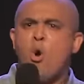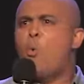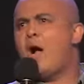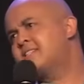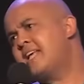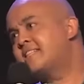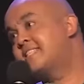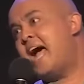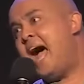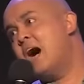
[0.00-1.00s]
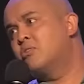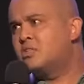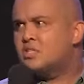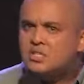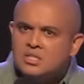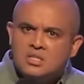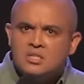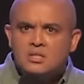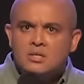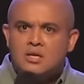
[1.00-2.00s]
what's that sound?
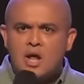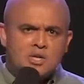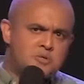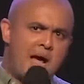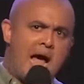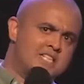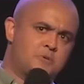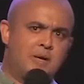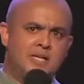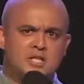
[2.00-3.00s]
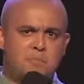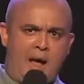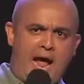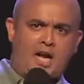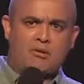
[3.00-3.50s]
Now it's my husband, he's back.